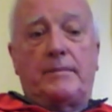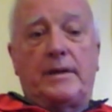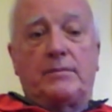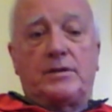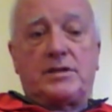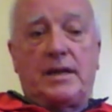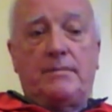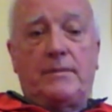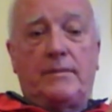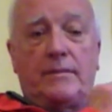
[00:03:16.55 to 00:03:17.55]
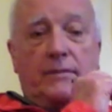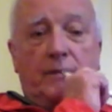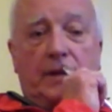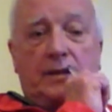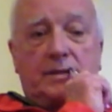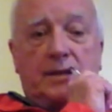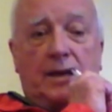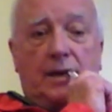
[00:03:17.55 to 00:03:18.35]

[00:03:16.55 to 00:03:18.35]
it was him that